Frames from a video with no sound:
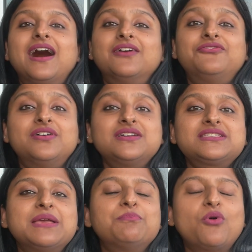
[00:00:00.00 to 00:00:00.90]
First
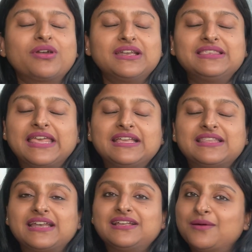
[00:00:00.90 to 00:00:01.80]
important thing
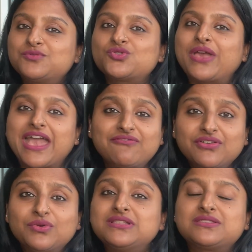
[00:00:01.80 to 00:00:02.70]
that comes to
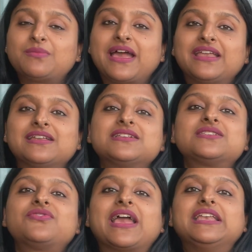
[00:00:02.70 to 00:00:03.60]
everyone's mind
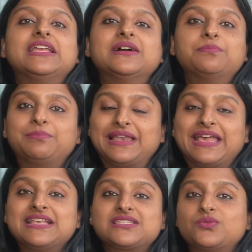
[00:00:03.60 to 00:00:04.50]
is finding a
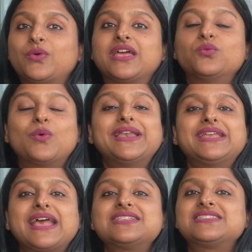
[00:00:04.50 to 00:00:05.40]
place where one
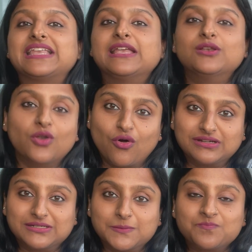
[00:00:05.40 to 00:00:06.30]
can stay
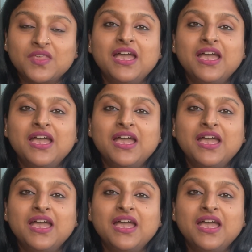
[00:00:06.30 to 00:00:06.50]
long term.